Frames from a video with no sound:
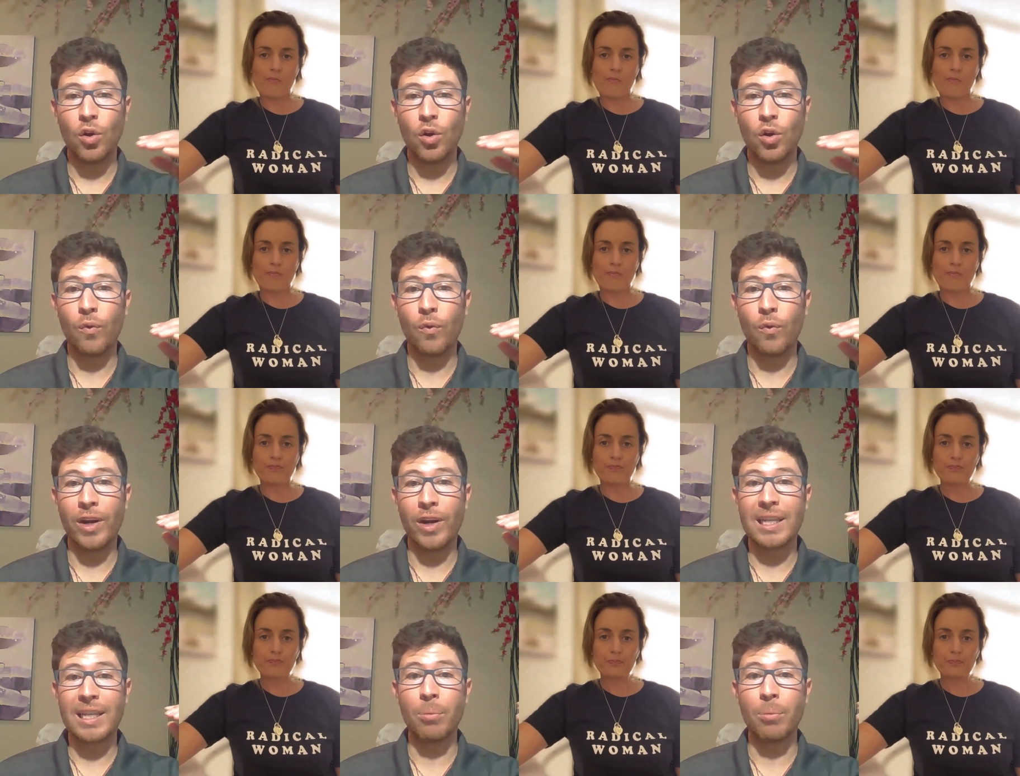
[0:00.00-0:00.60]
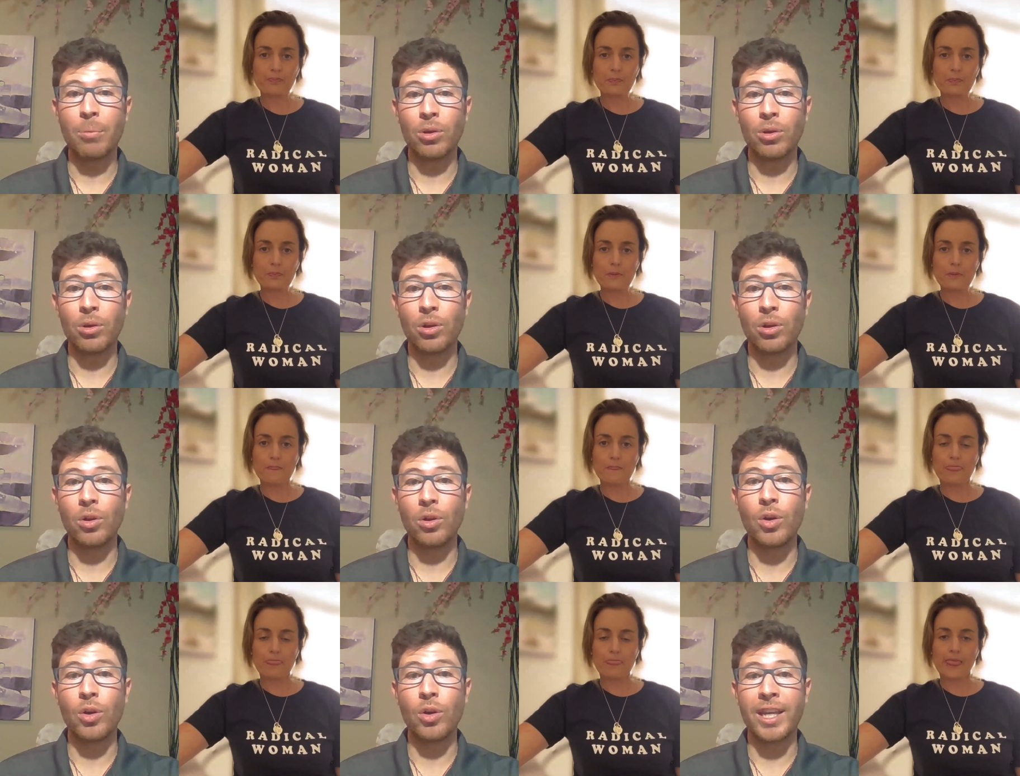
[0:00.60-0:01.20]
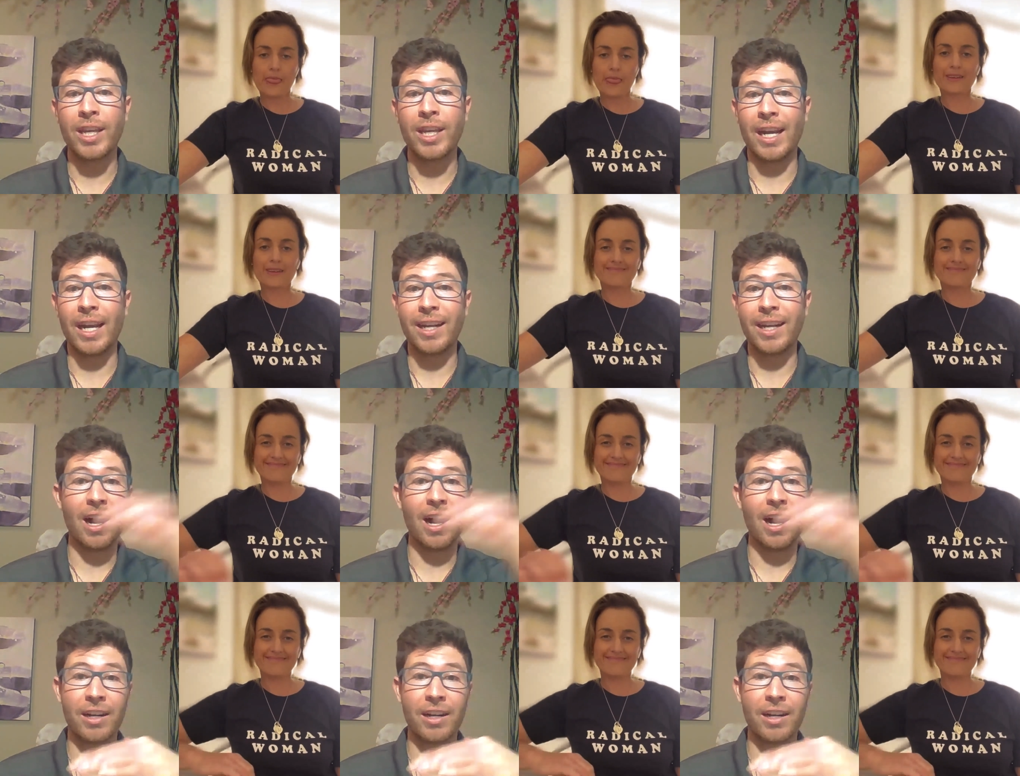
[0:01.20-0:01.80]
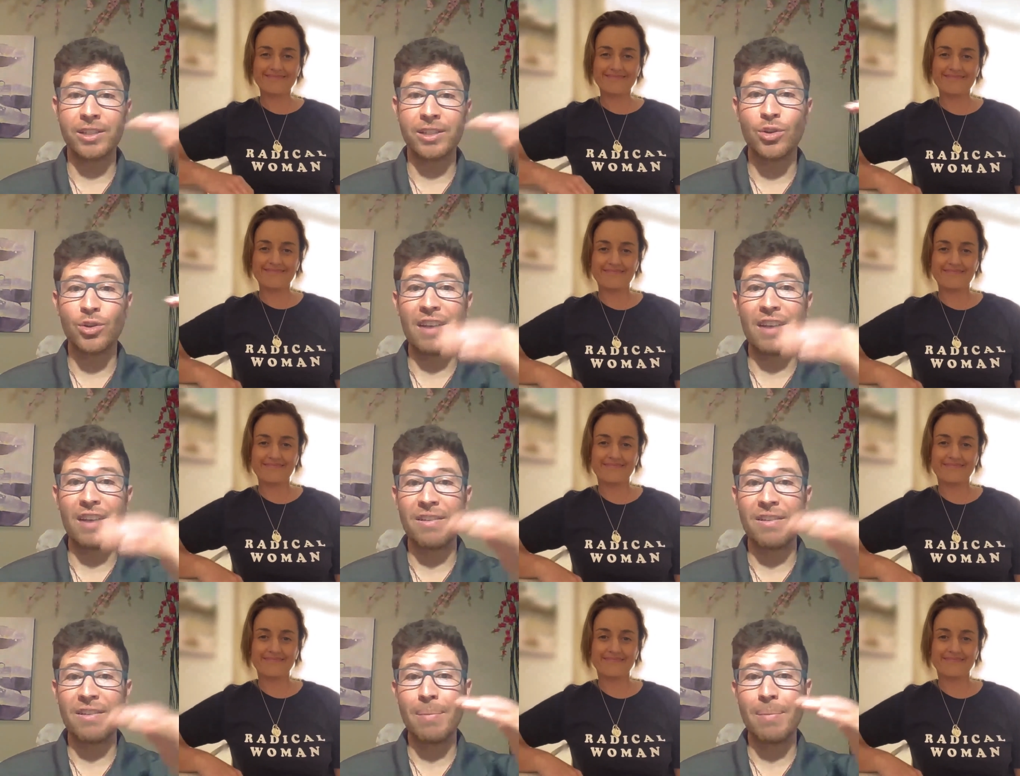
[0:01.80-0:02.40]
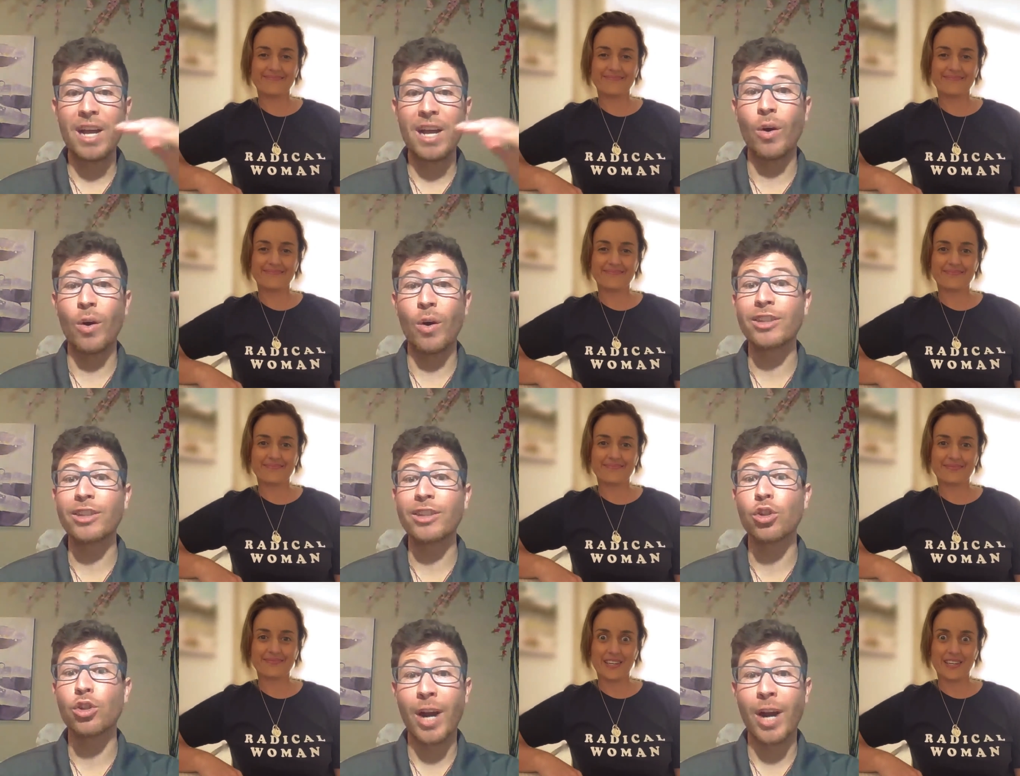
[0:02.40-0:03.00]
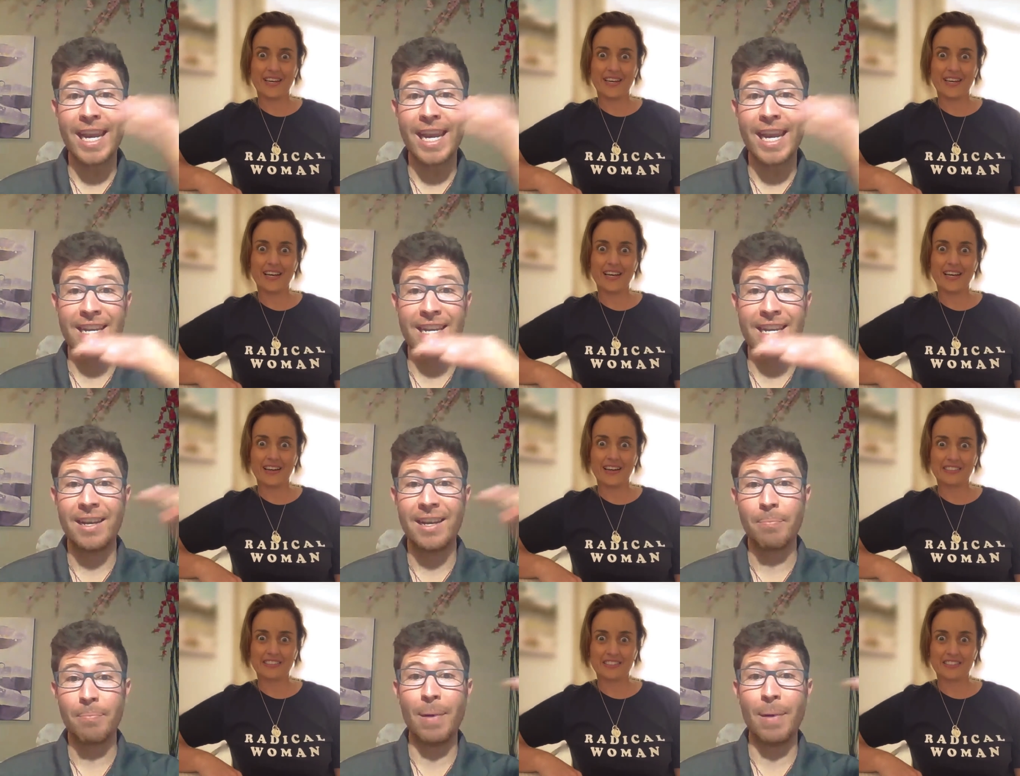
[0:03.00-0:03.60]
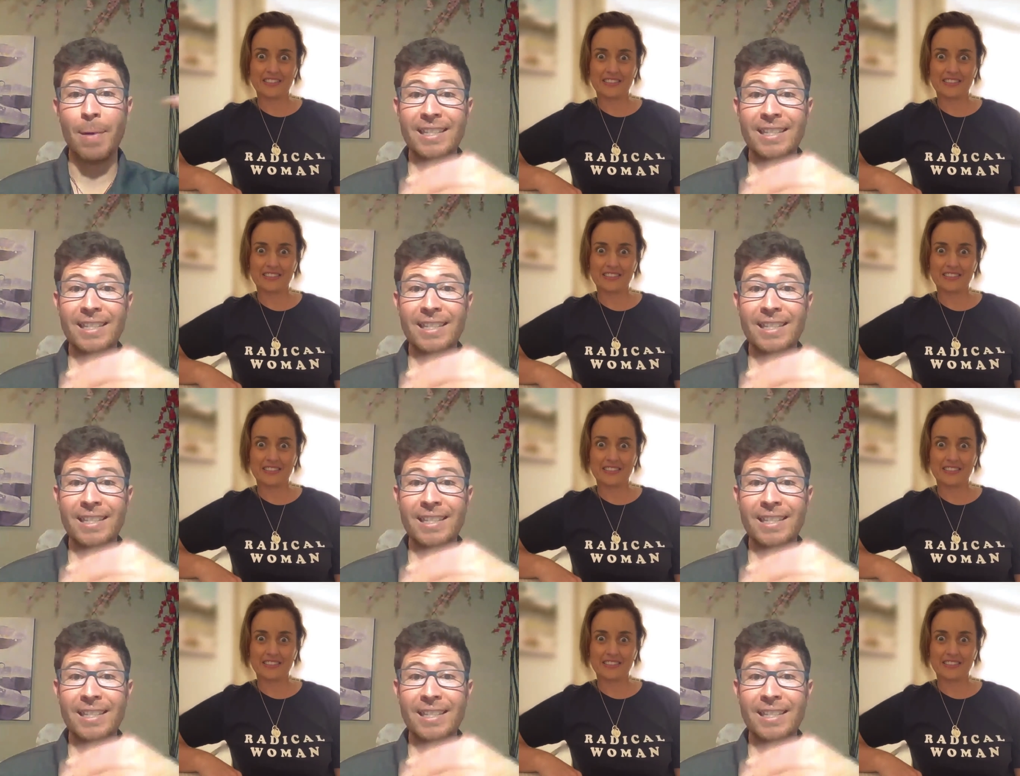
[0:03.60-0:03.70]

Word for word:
Speaker 1: So, for example, looking at cars mm-hmm. driving by or a train yes.